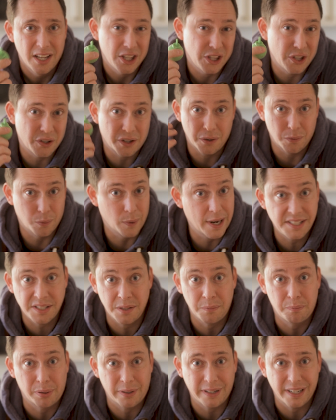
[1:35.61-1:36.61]
You could
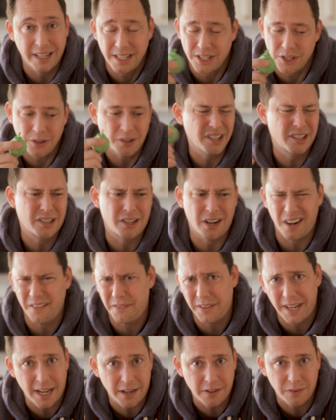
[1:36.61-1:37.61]
resin print it. You could
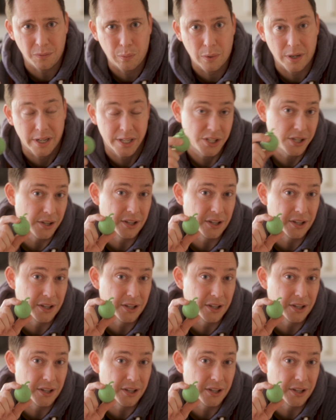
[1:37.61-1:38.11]
carve it out of wood.